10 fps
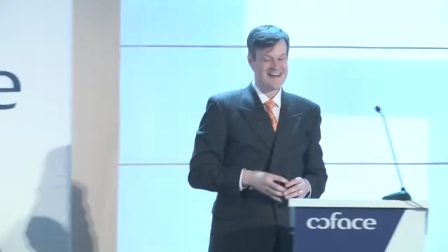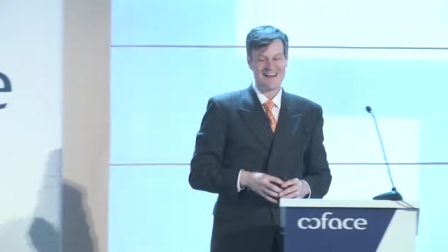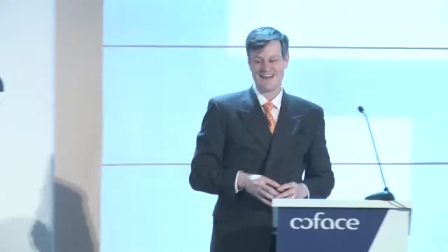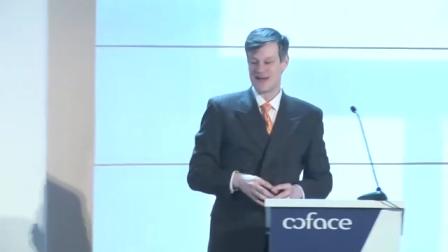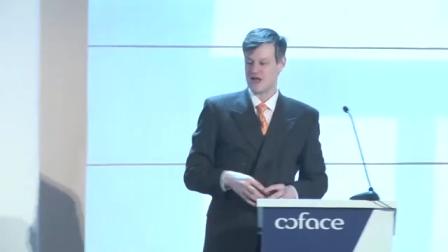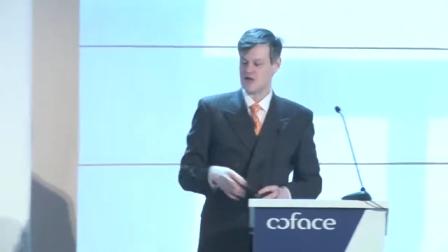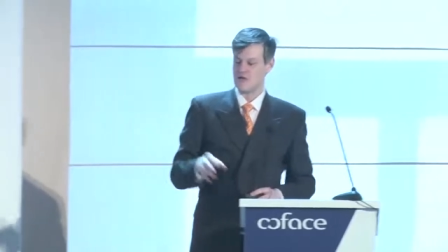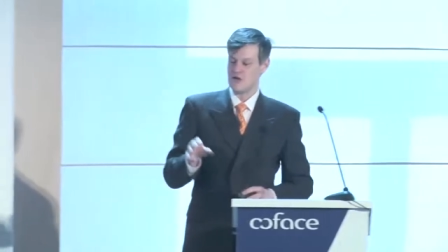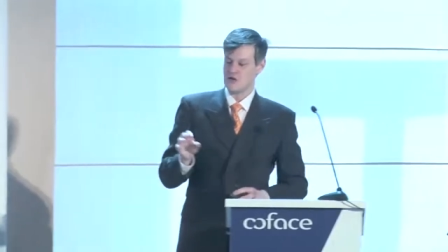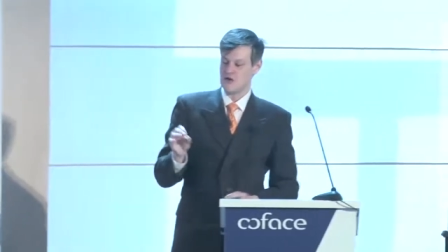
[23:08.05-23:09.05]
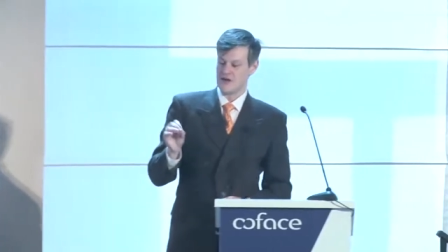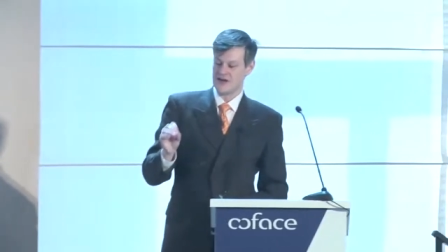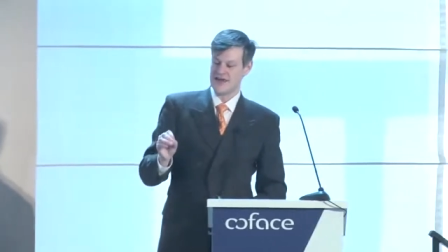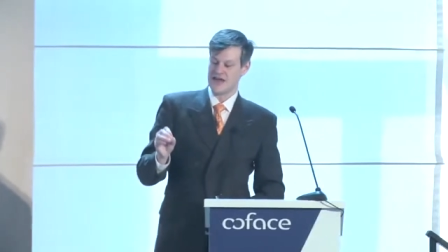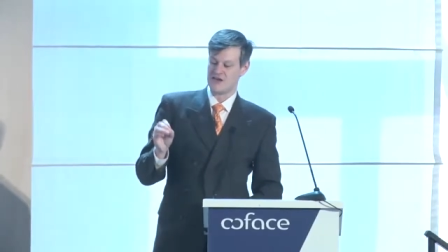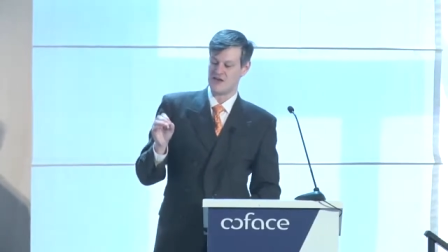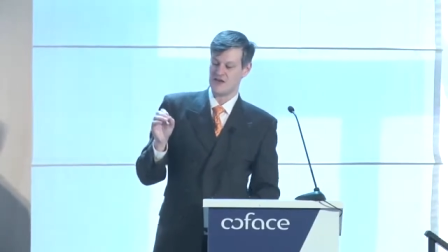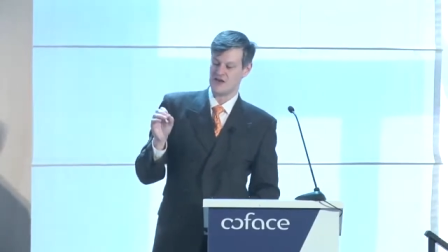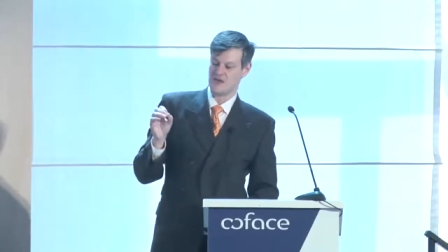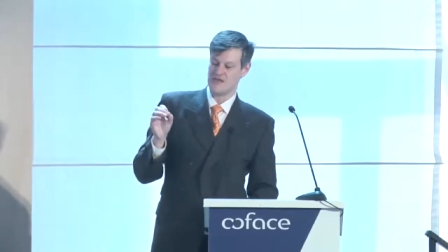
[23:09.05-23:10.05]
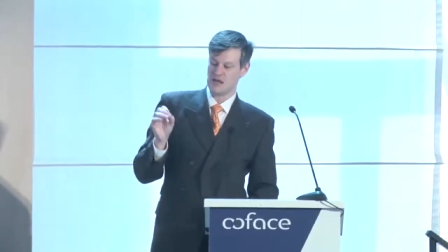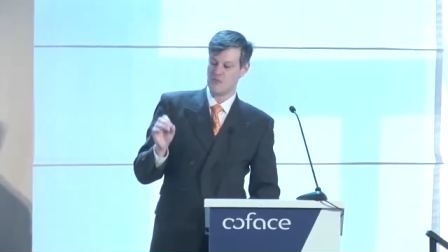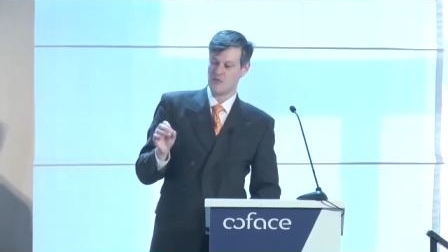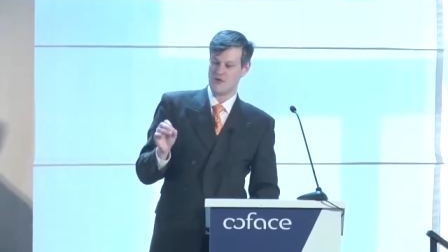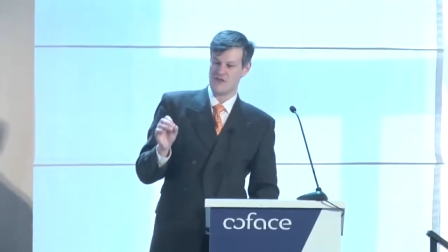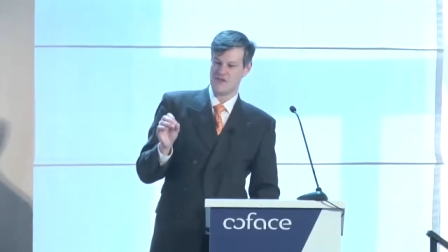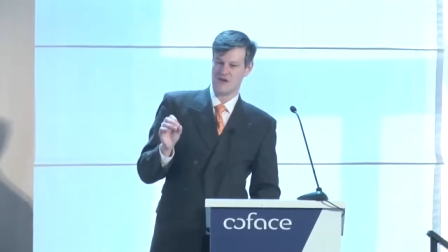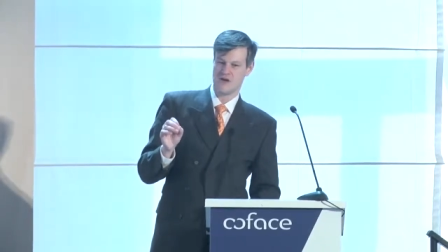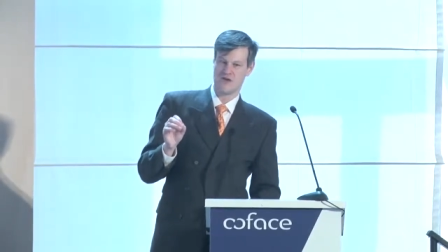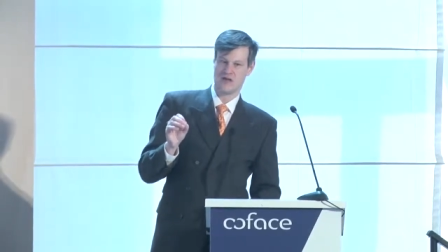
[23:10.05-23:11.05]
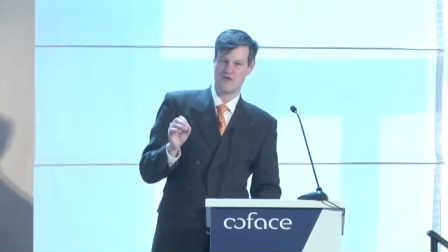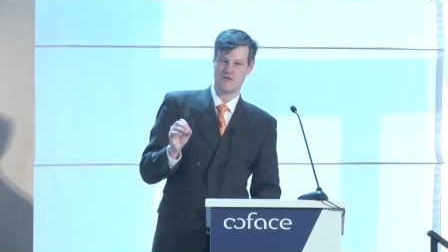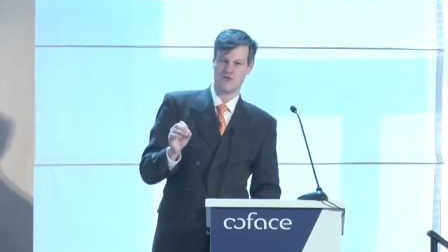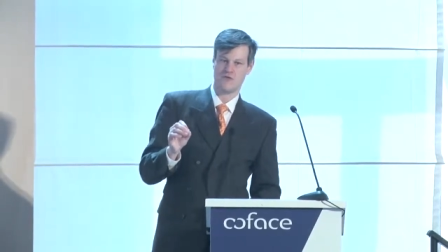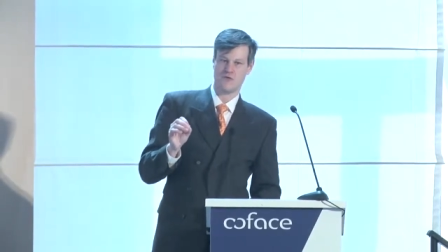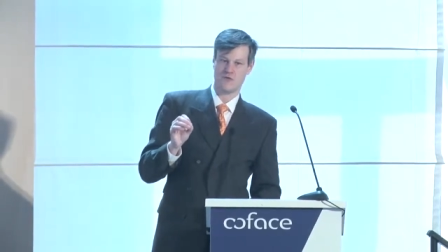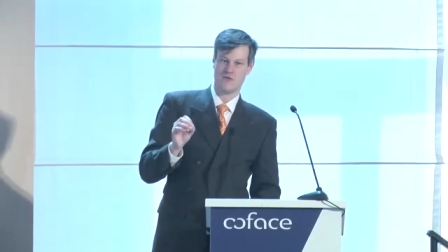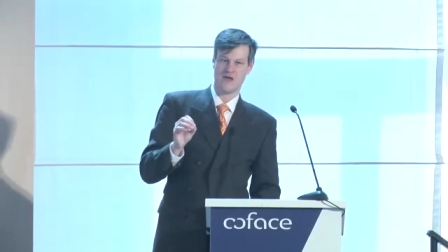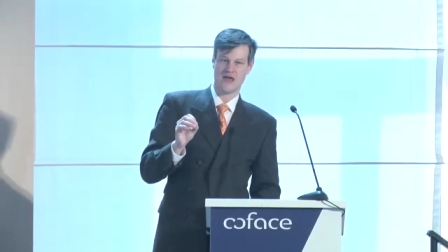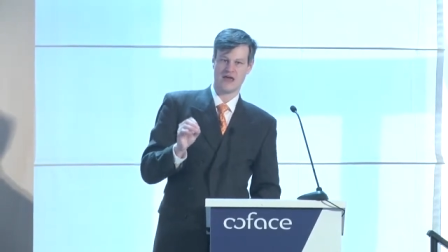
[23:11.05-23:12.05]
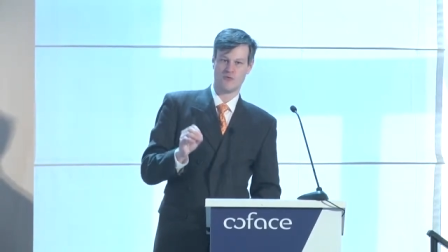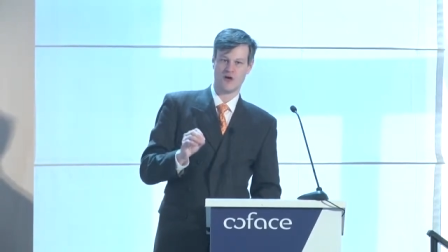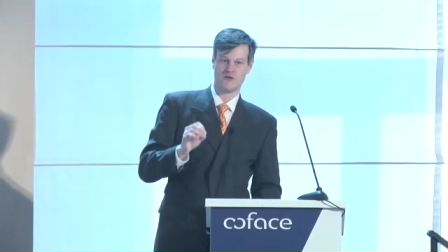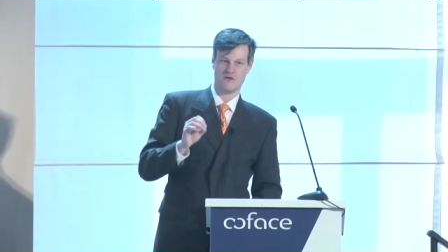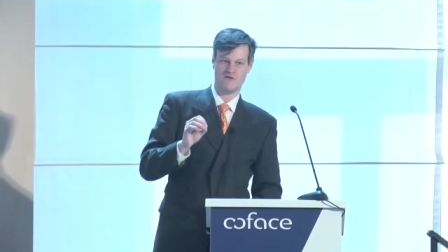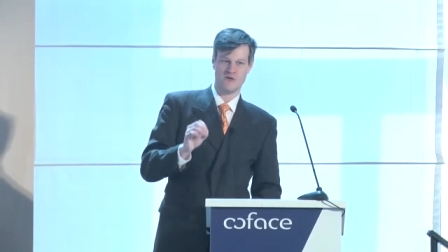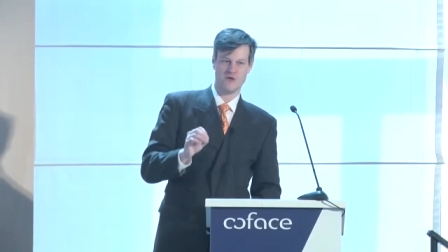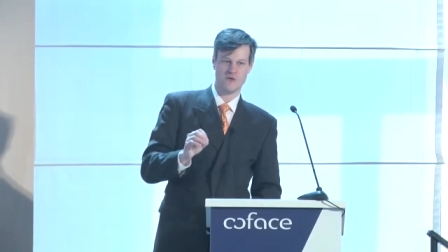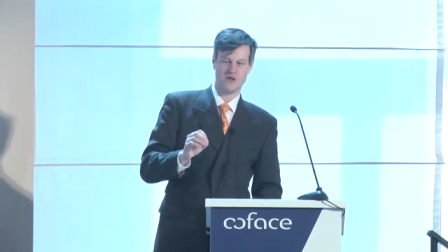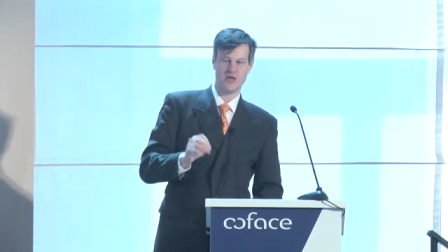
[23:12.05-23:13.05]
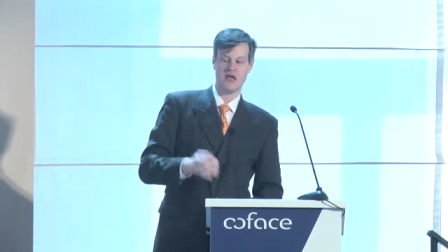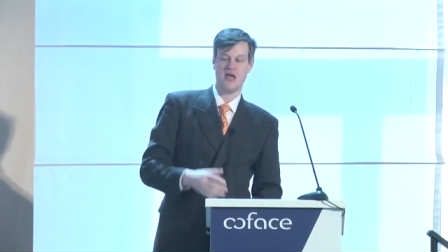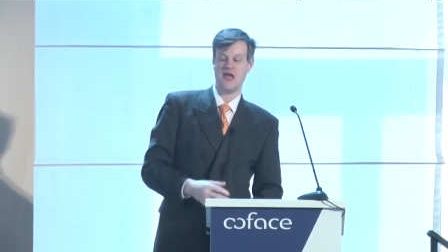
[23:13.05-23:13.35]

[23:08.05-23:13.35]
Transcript: Uh, again, the importance here is to look at what you've been doing